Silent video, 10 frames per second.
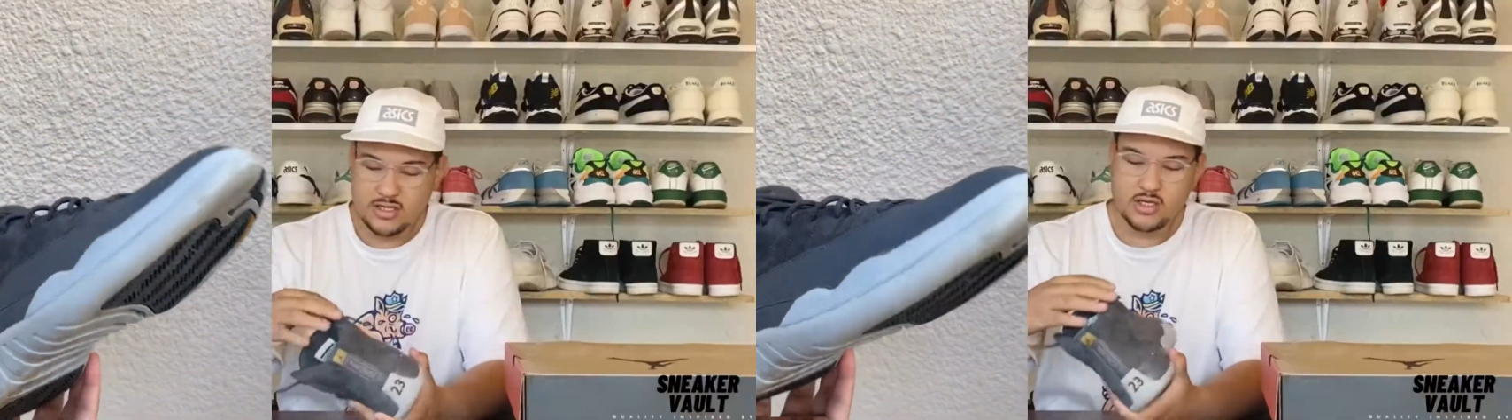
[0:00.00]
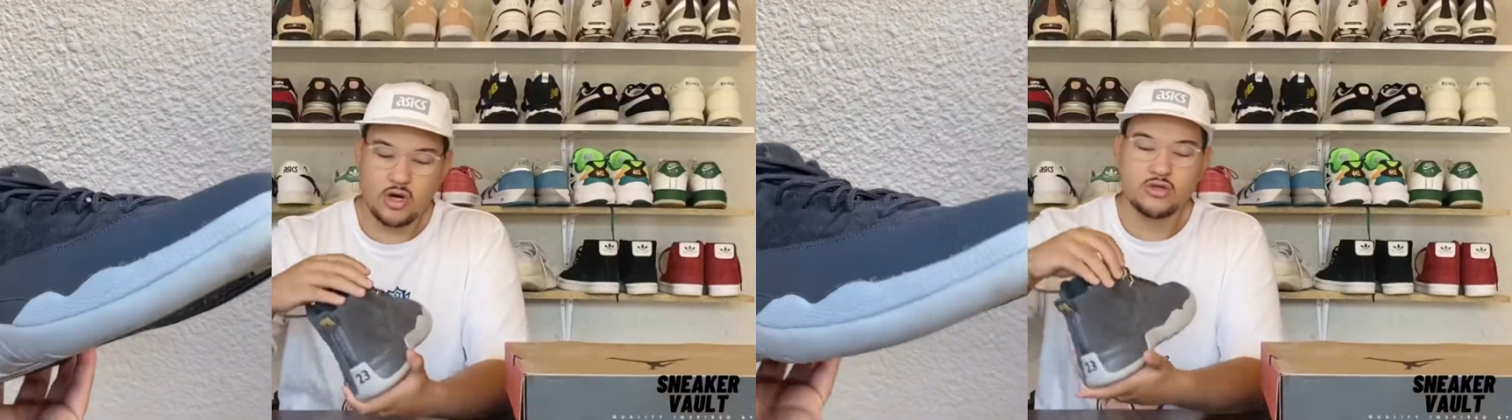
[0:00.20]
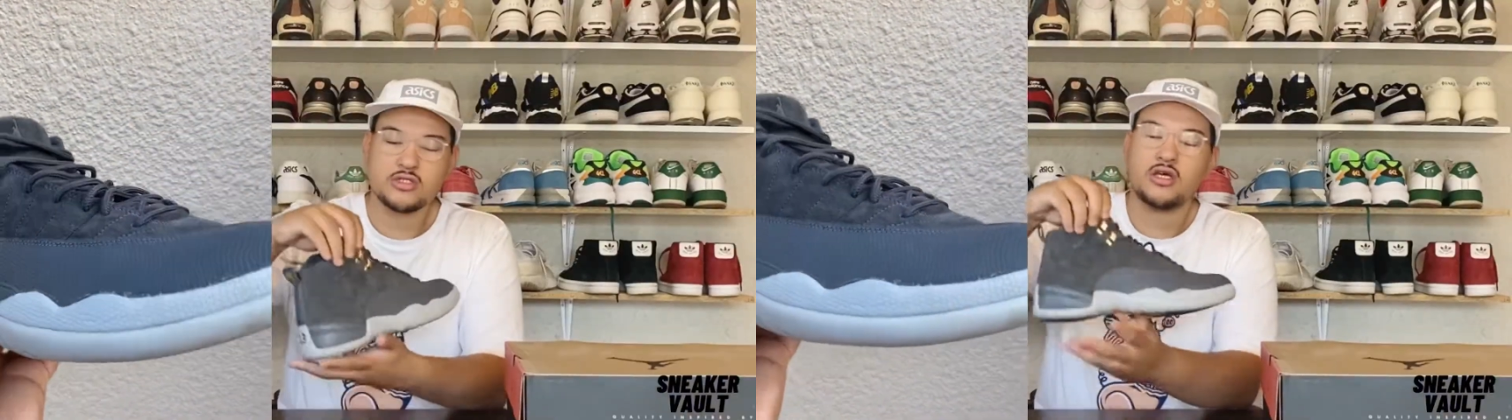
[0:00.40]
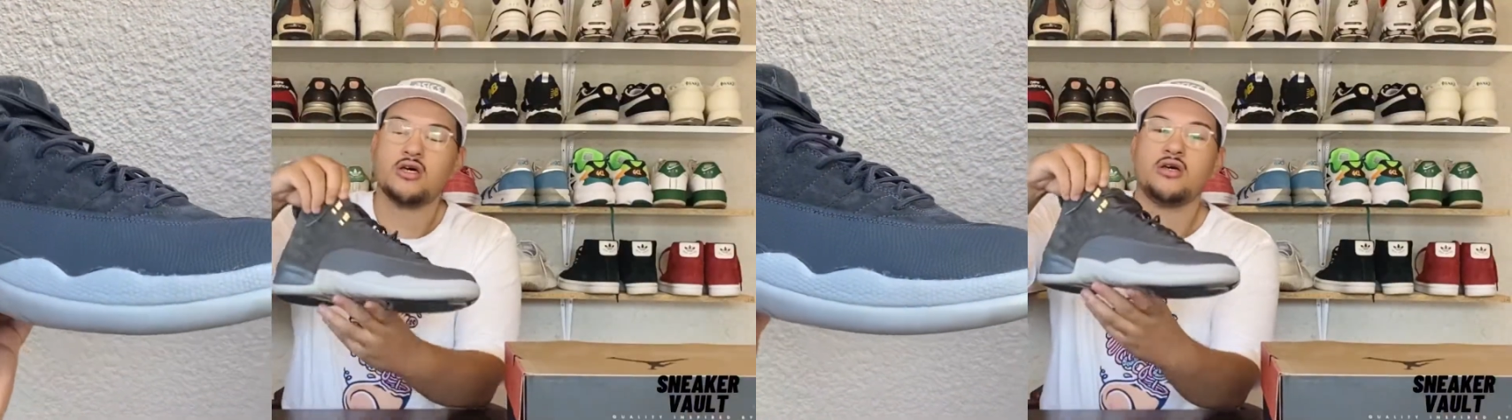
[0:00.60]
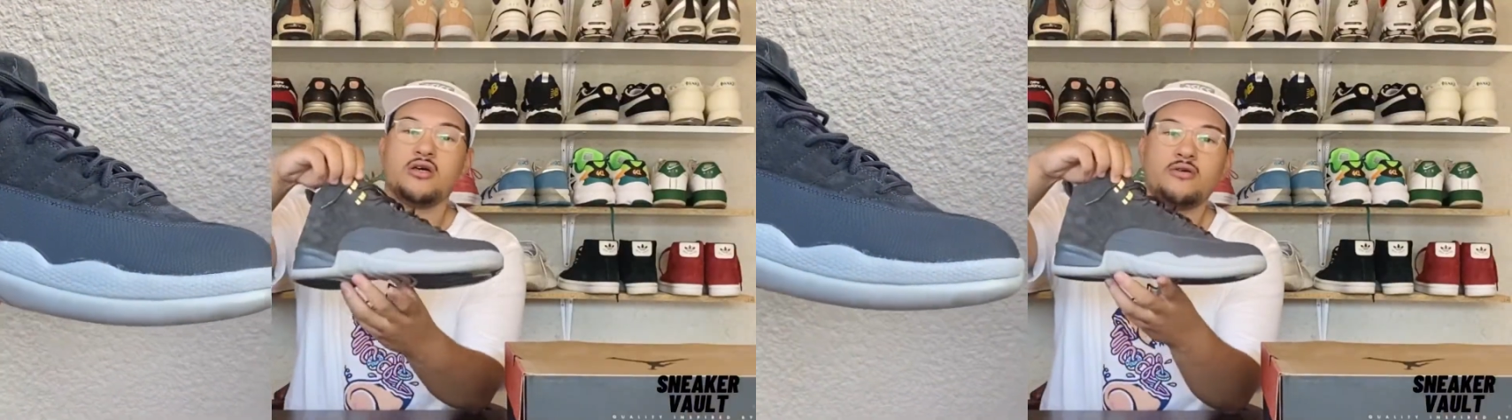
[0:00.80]
gold
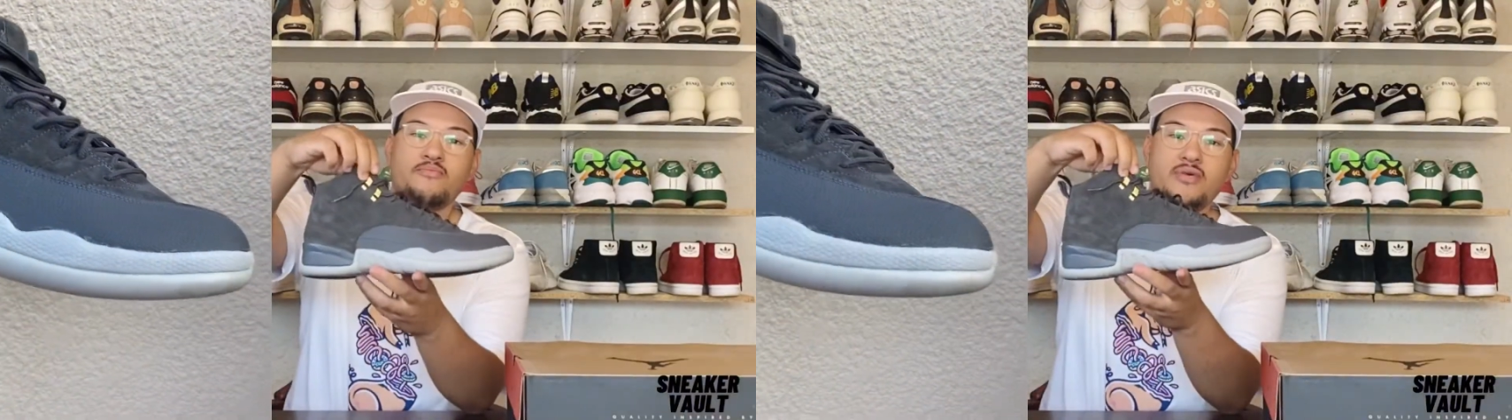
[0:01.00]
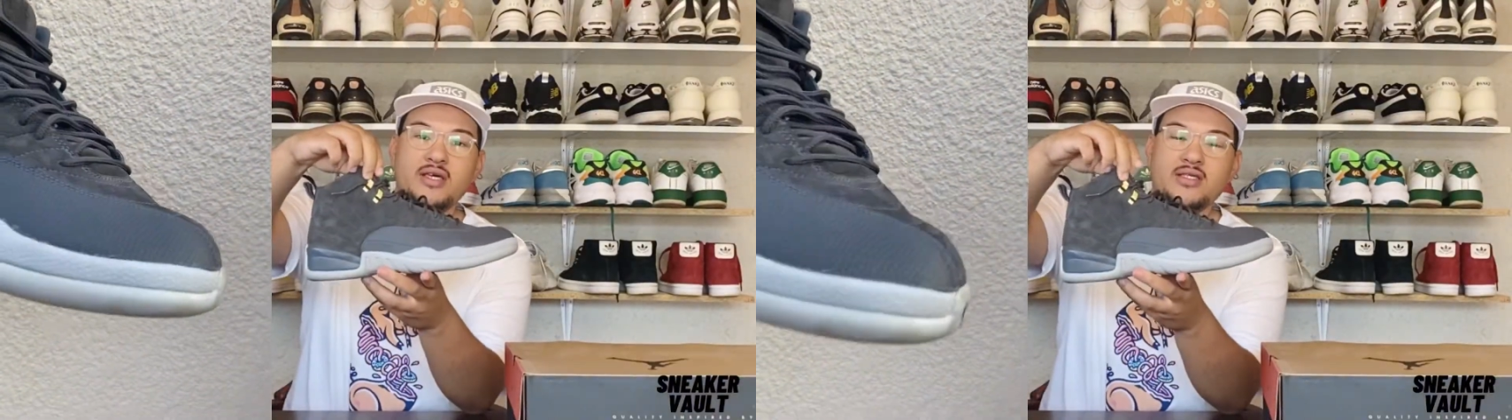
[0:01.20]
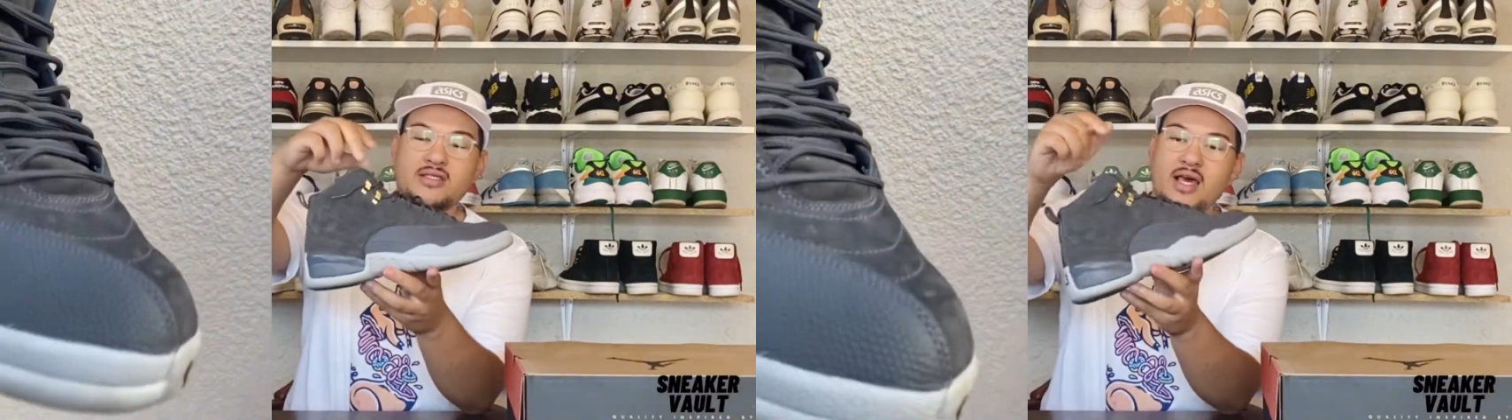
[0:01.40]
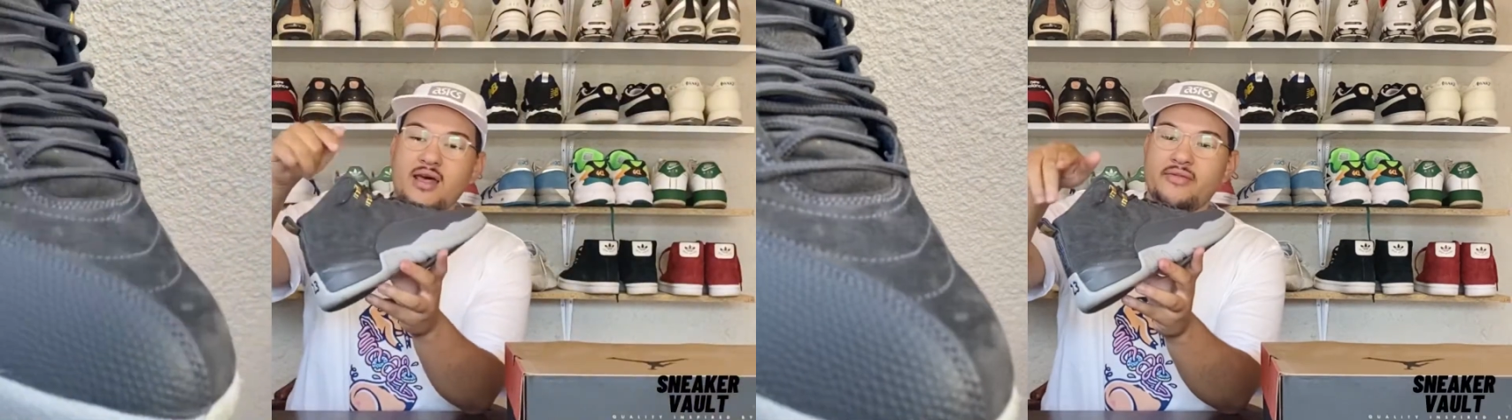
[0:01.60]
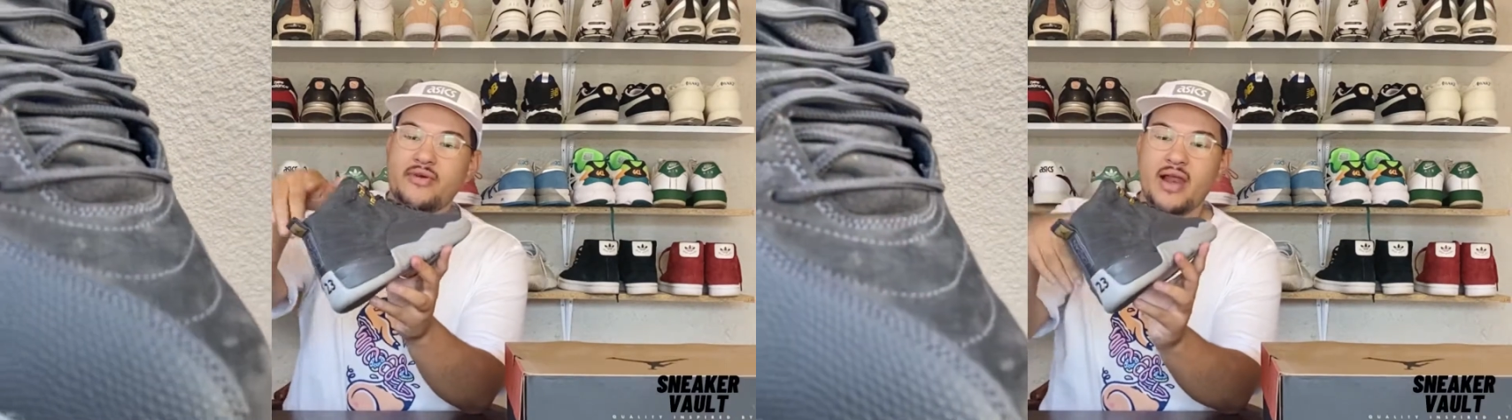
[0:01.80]
pieces, yeah,
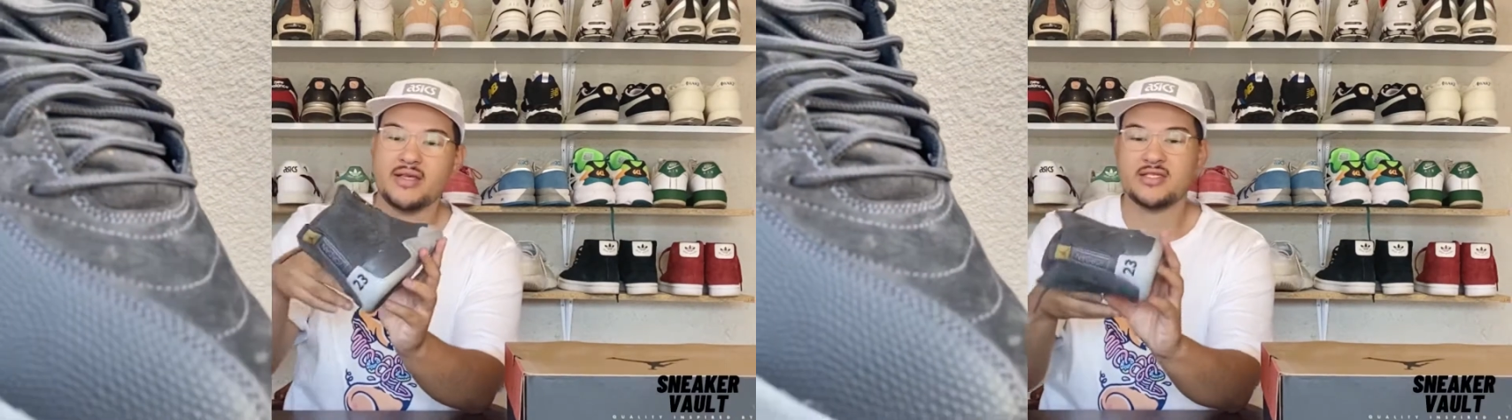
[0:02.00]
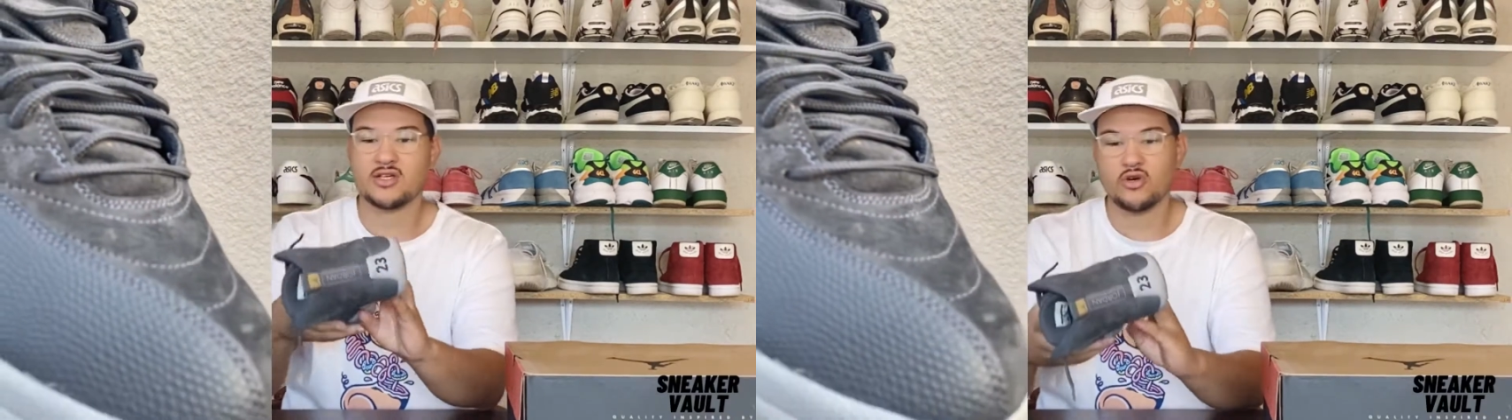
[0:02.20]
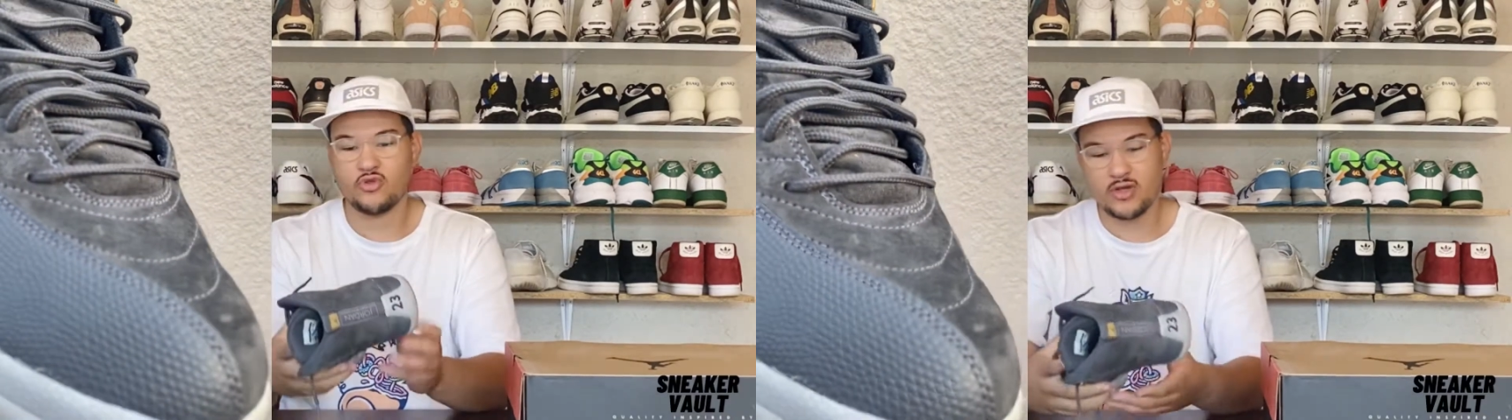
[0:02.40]
that the laces go through.